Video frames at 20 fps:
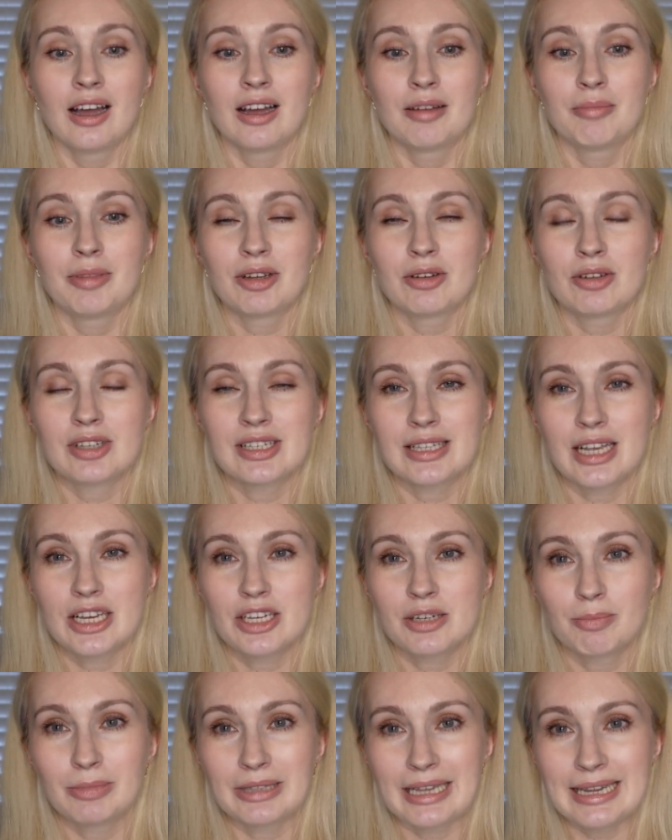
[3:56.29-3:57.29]
because
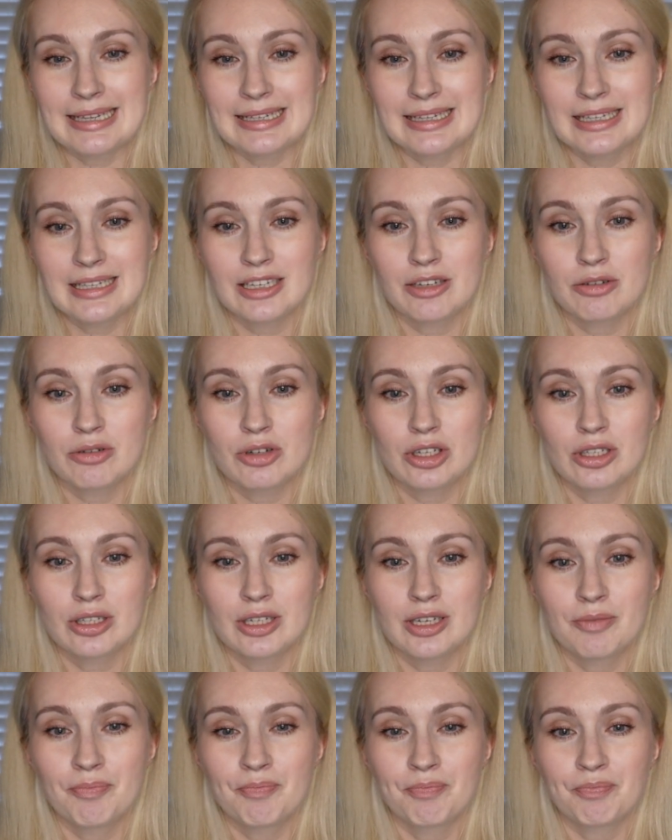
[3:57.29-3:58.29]
such places
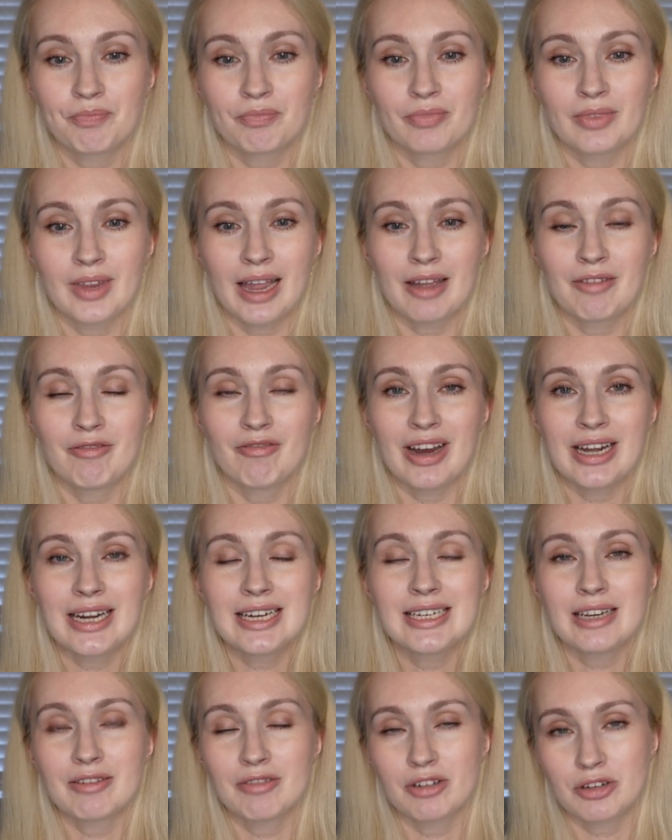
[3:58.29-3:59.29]
usually have very
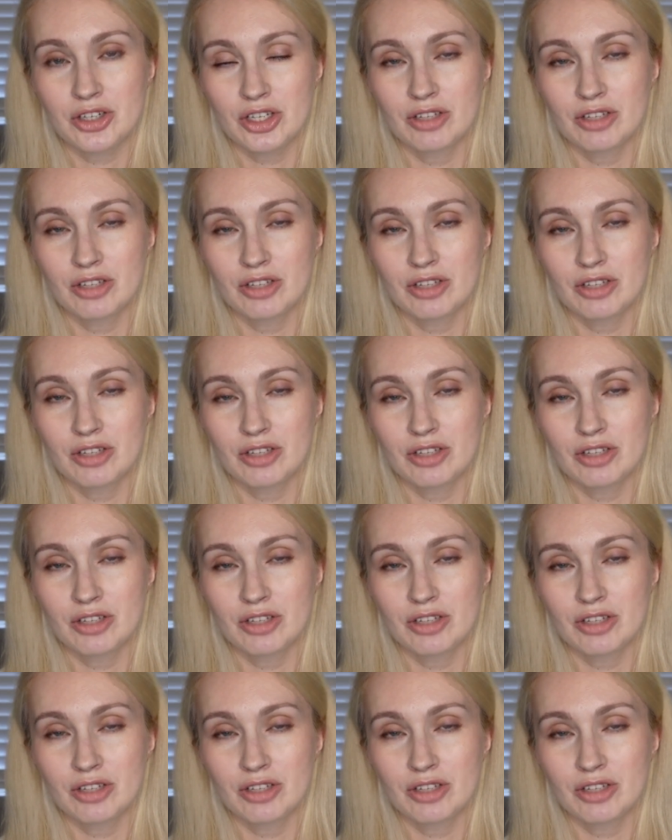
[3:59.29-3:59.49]
diverse